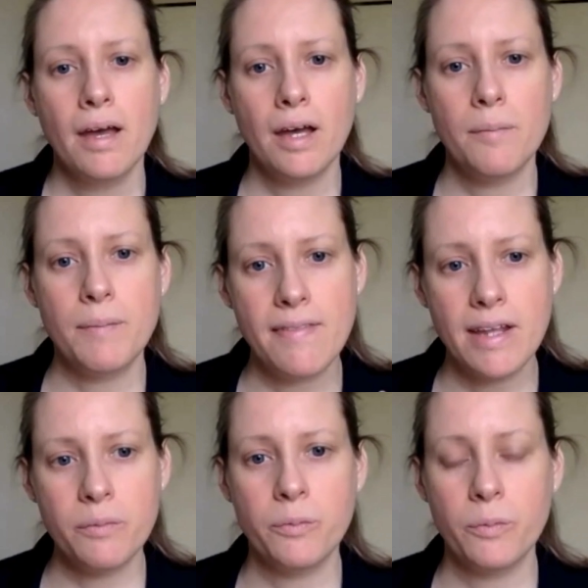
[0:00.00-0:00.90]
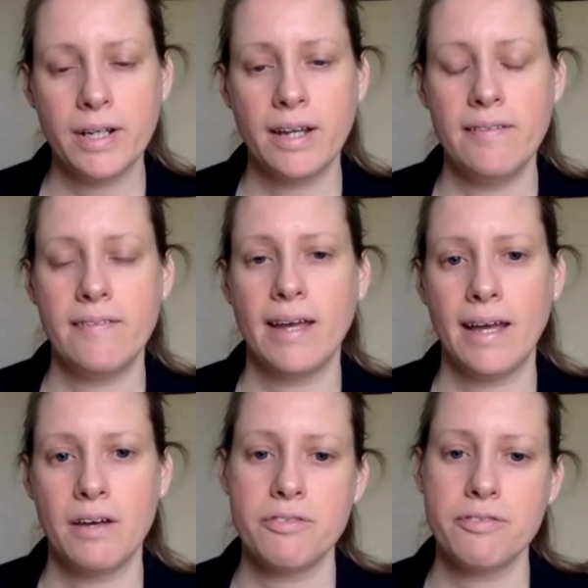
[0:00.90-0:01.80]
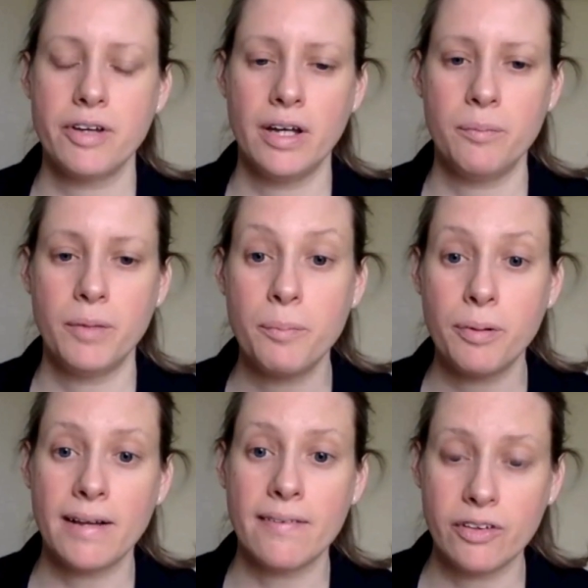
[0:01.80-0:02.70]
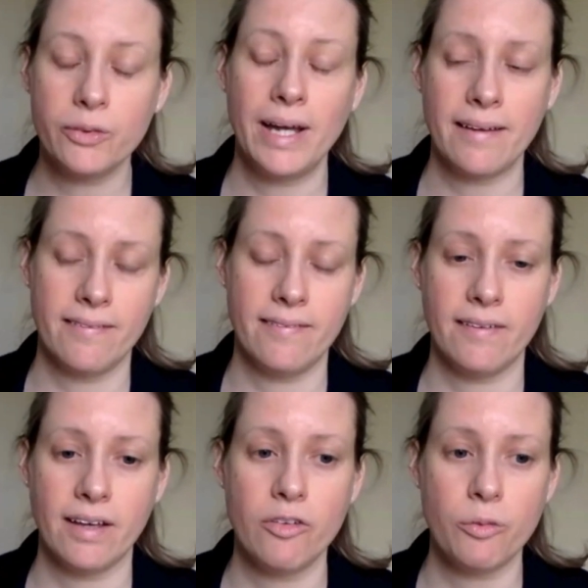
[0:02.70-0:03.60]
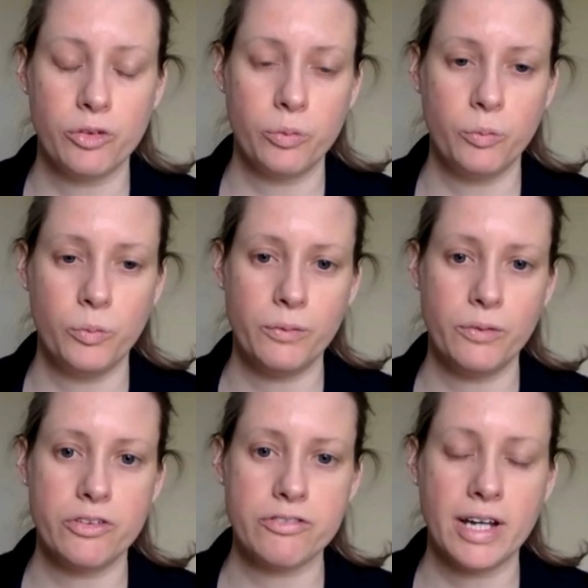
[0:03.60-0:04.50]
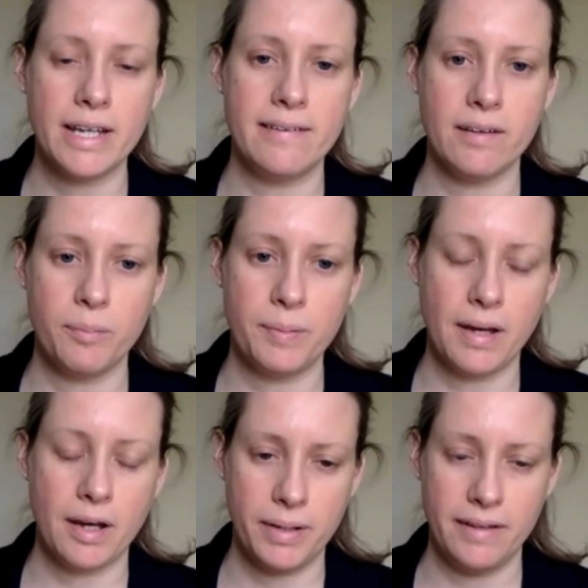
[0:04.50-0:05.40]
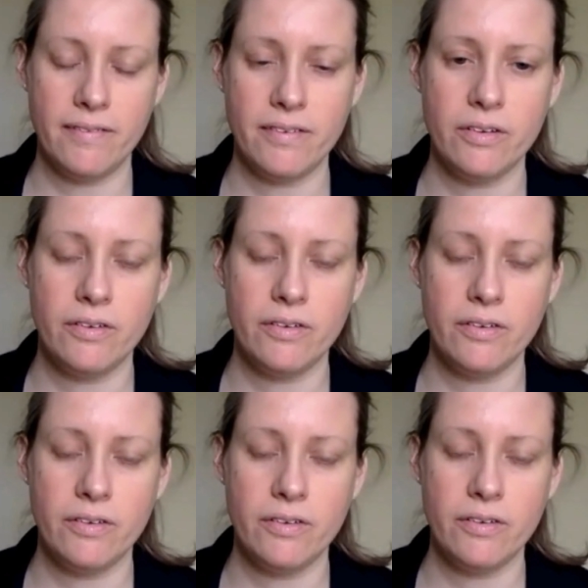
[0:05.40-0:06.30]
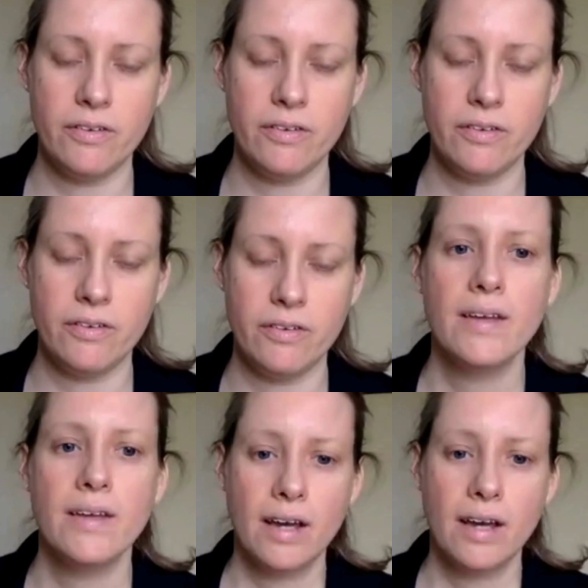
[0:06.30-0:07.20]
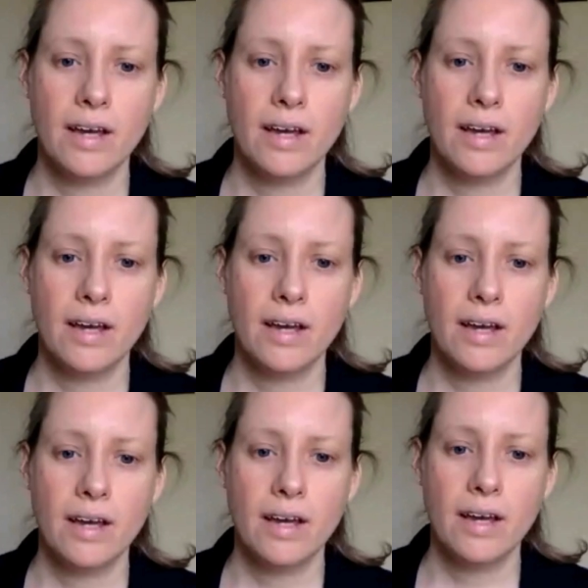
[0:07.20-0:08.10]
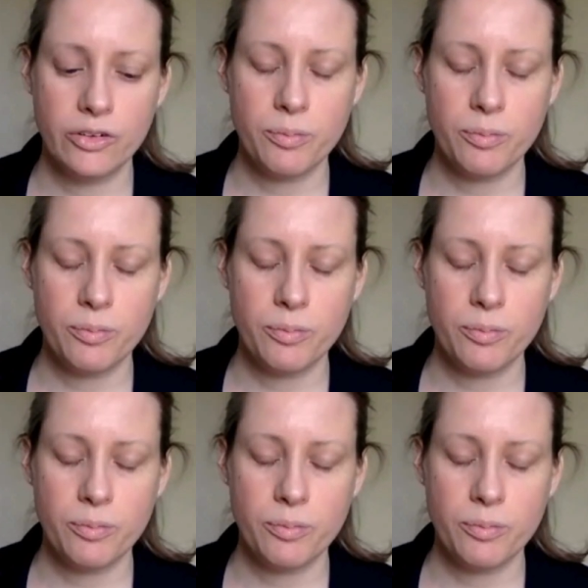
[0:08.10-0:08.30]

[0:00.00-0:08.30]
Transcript: and then we're going to have a practical exercise, which we will divide up into separate rooms to do